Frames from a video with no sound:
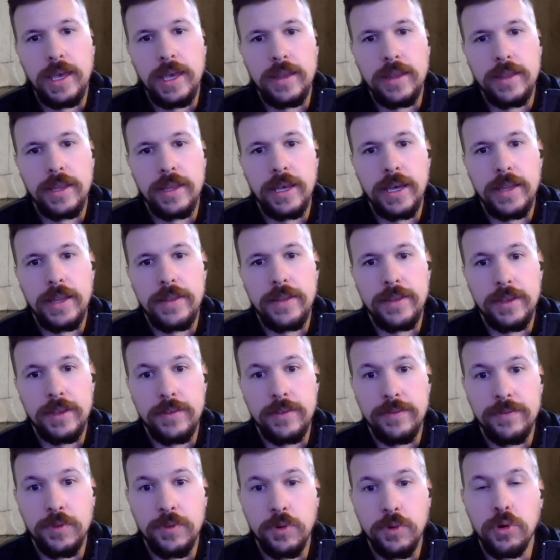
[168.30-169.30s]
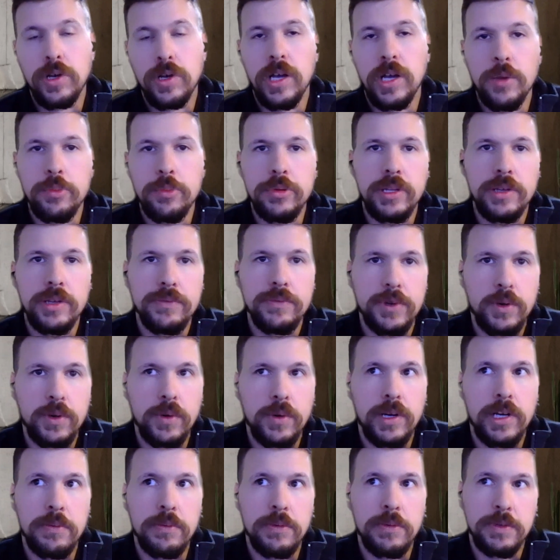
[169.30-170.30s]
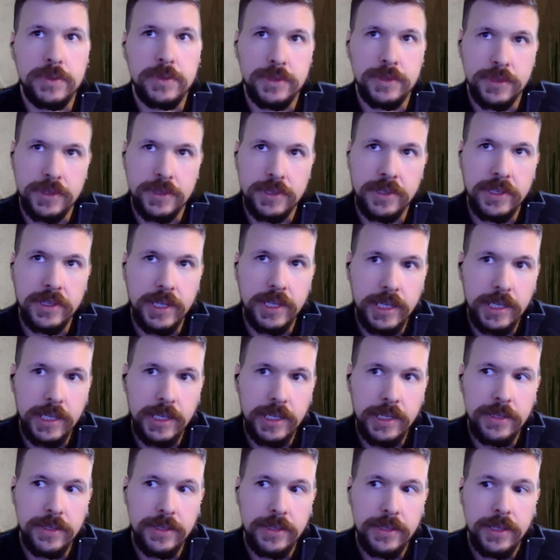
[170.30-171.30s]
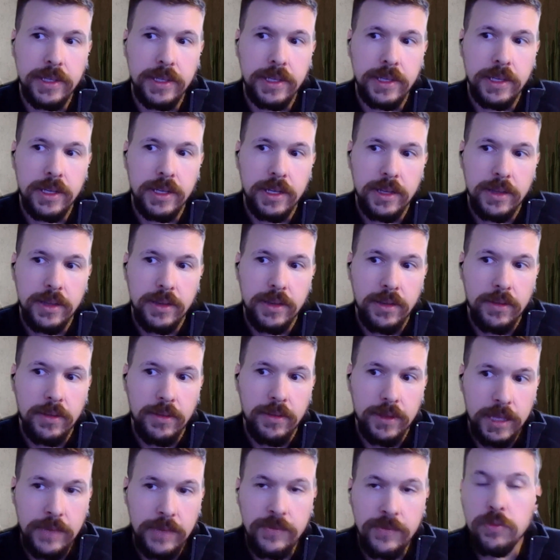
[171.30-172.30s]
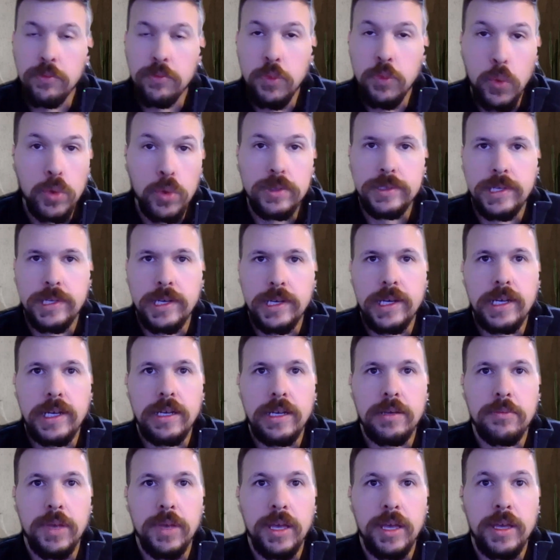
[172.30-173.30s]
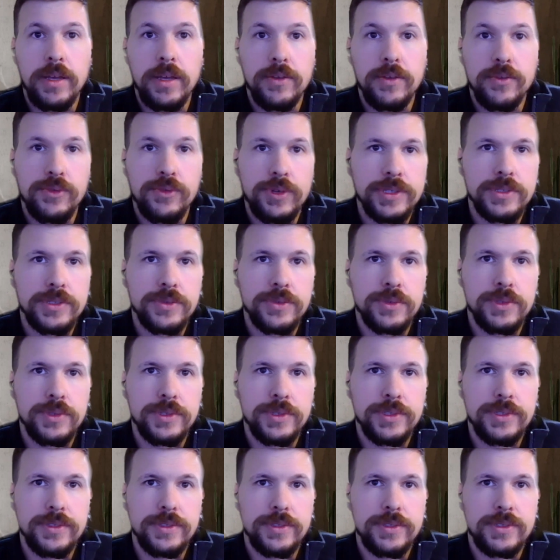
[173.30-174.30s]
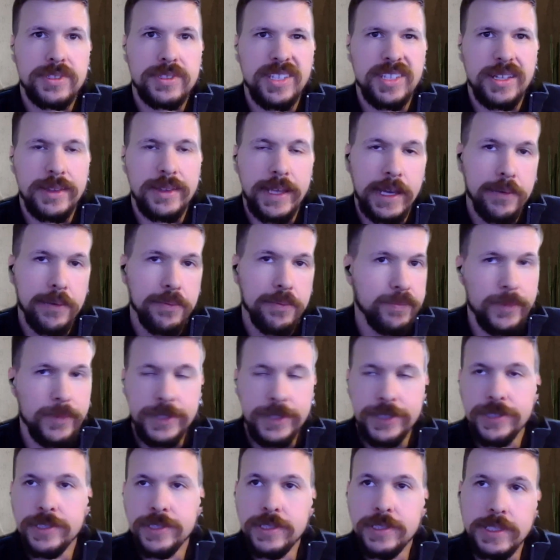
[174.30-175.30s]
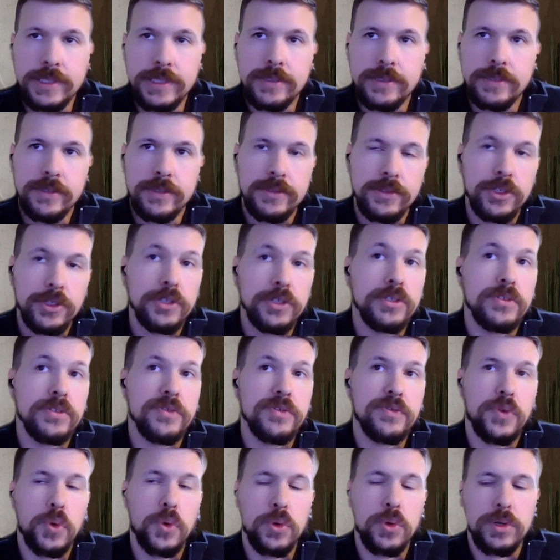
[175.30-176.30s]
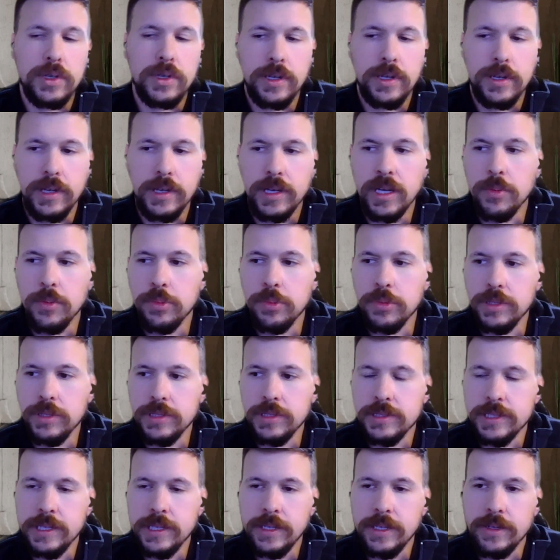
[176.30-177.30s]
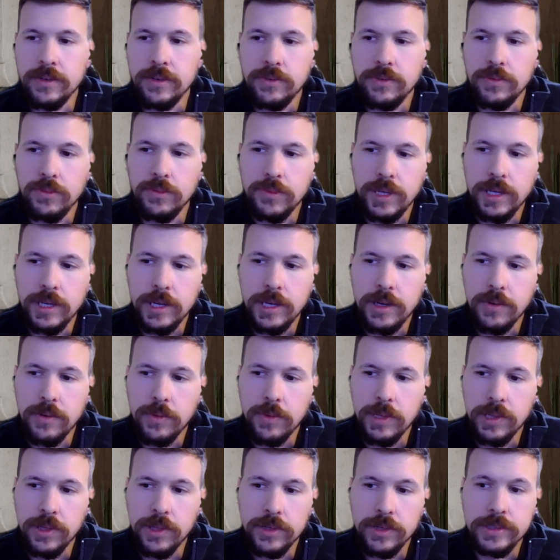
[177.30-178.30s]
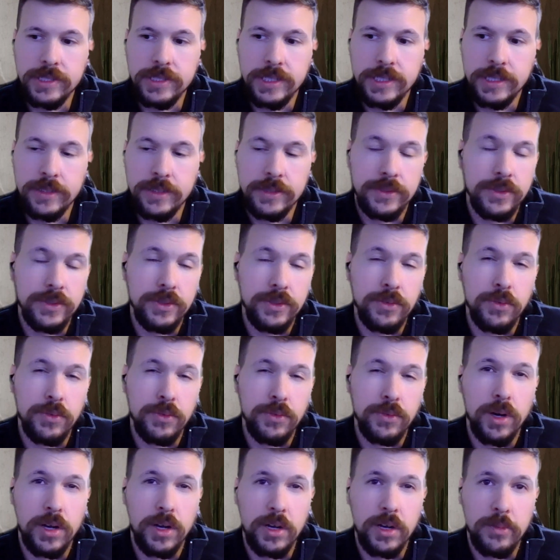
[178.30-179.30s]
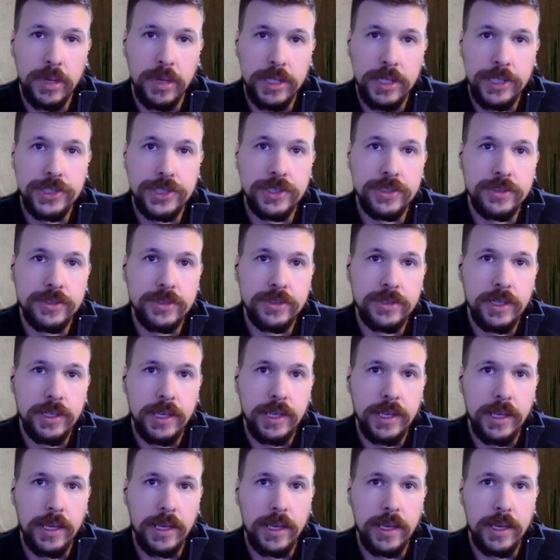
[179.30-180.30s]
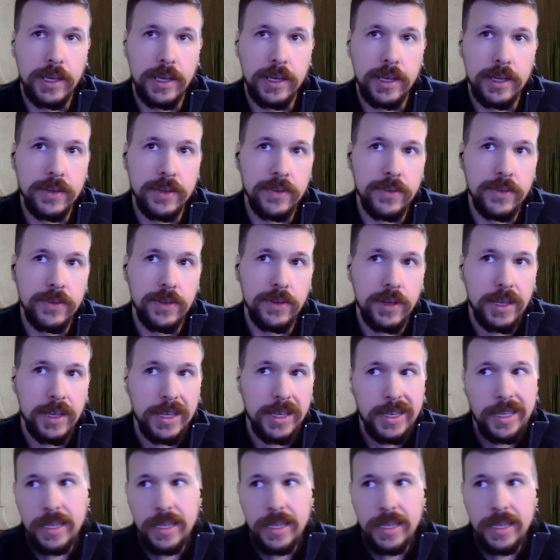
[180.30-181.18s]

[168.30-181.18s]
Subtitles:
and that the full company requirement was going to need even more time and resources that we just couldn't afford on a company scale, we looked into automation. And